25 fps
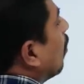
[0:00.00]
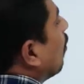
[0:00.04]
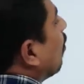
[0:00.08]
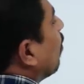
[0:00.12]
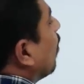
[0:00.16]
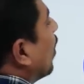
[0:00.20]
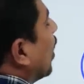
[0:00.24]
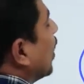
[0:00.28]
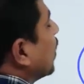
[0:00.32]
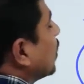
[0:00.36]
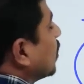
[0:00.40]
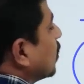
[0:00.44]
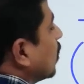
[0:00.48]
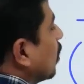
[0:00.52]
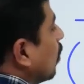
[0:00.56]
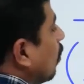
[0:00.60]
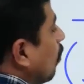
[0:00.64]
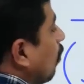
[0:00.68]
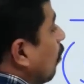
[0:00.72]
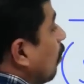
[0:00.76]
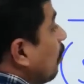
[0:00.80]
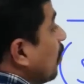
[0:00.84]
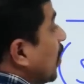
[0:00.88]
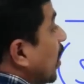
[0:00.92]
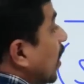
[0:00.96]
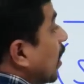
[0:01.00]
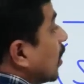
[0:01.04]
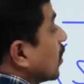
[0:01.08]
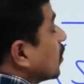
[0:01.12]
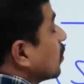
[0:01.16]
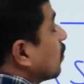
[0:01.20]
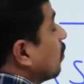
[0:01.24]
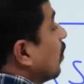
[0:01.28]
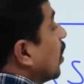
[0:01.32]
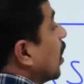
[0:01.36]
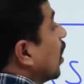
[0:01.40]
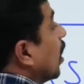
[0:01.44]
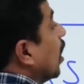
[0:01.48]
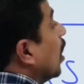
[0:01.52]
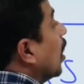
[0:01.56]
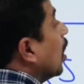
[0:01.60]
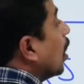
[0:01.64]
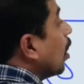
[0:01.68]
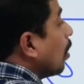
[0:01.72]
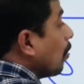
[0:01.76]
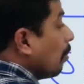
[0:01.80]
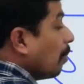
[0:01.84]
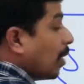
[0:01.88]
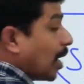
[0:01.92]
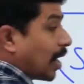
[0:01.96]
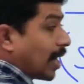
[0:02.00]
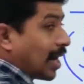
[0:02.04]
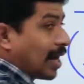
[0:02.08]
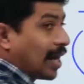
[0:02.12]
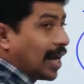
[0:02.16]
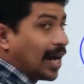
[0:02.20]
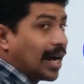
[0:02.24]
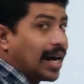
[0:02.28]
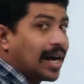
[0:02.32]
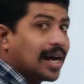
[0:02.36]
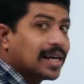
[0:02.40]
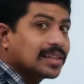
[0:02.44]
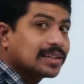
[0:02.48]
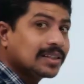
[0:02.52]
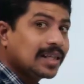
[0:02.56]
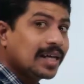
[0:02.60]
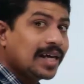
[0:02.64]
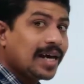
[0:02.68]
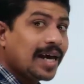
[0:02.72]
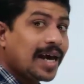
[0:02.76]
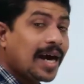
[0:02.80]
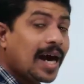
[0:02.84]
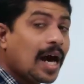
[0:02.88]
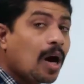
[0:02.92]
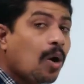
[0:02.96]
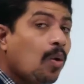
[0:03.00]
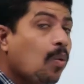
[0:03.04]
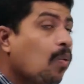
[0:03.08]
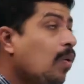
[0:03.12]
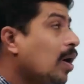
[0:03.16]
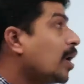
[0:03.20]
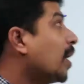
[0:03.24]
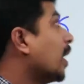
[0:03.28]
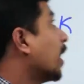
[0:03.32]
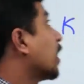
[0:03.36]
plus omega square. But as I have one